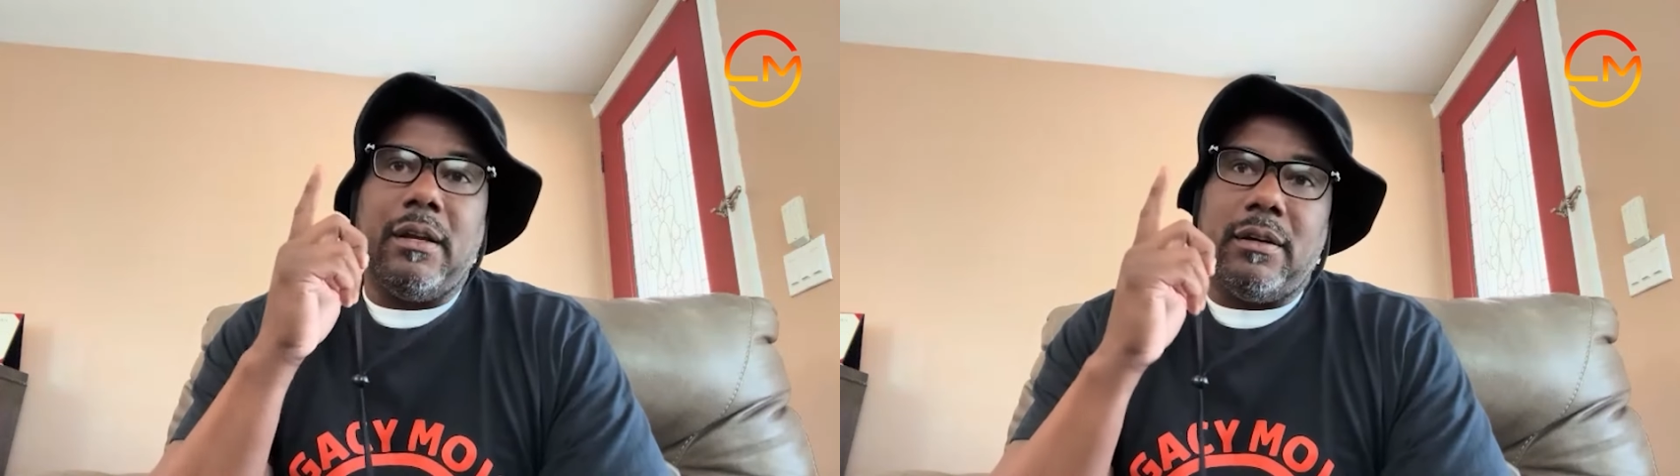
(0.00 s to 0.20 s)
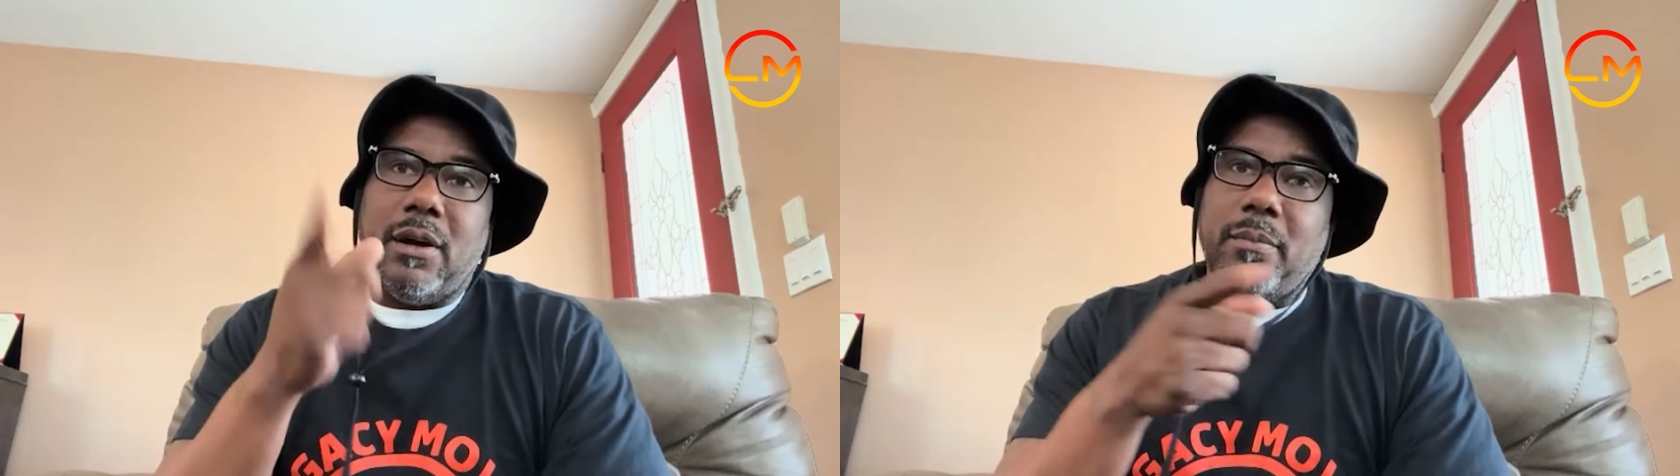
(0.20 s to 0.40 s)

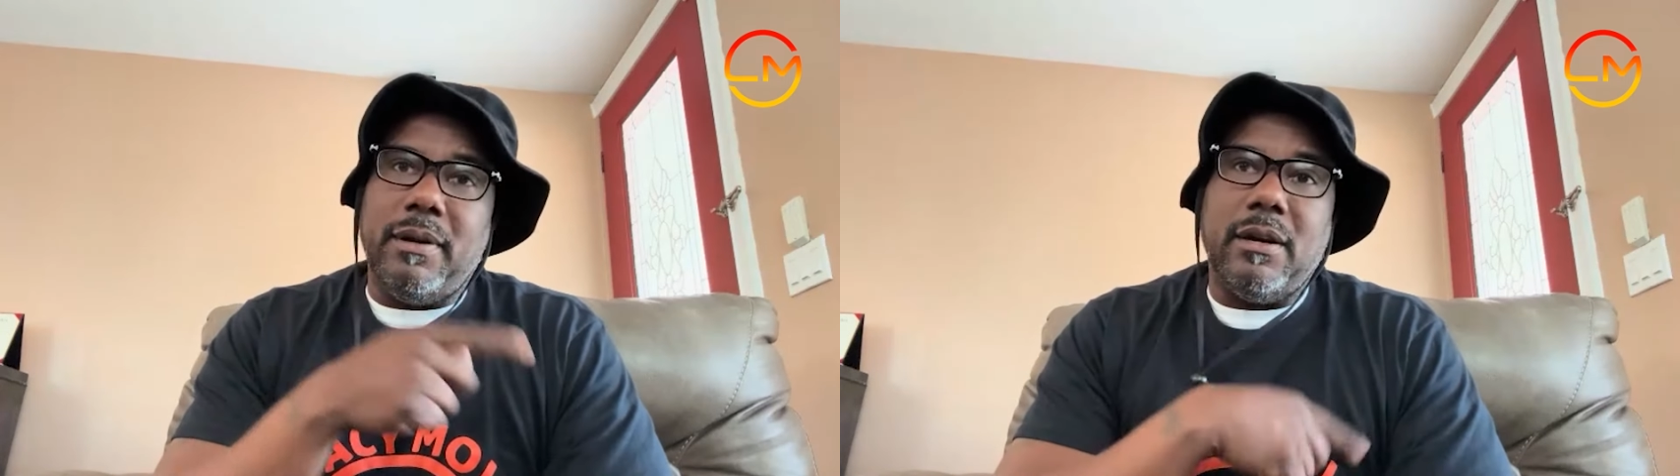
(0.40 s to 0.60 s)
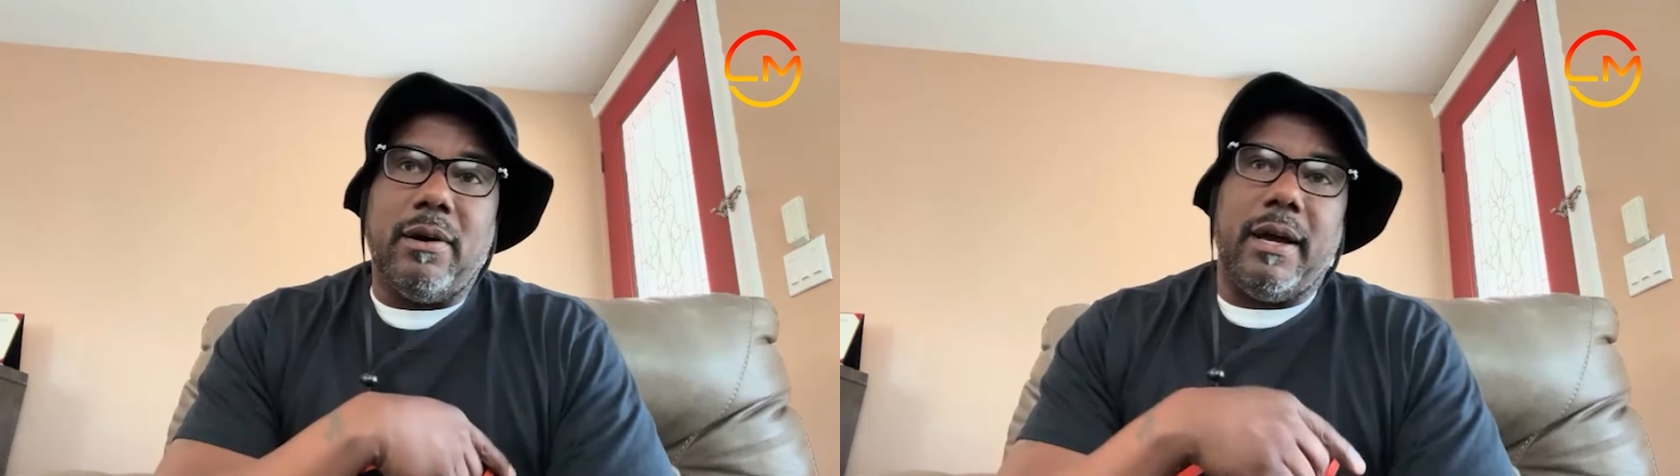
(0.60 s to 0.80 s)
don't be
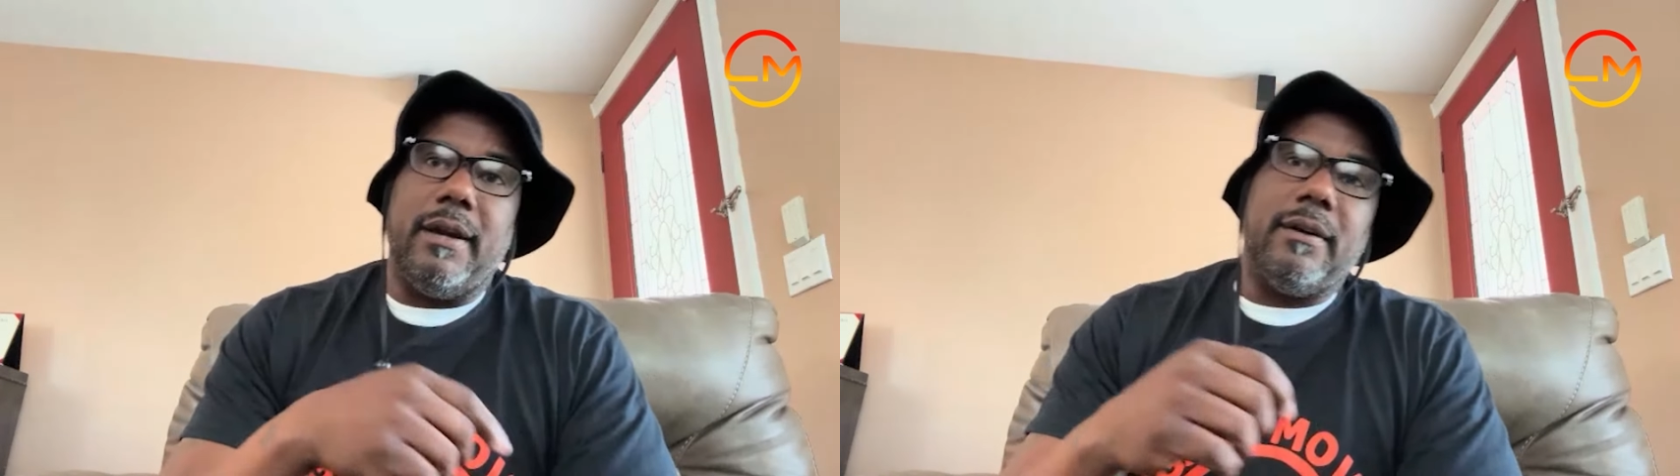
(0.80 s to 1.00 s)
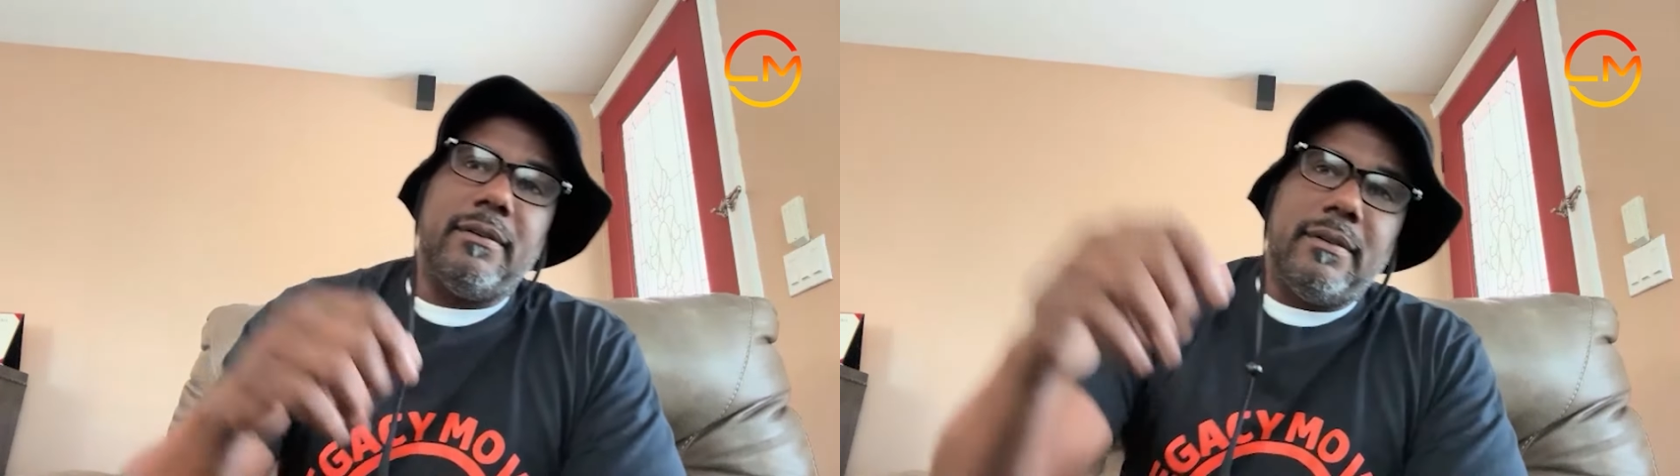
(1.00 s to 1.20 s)
no hater.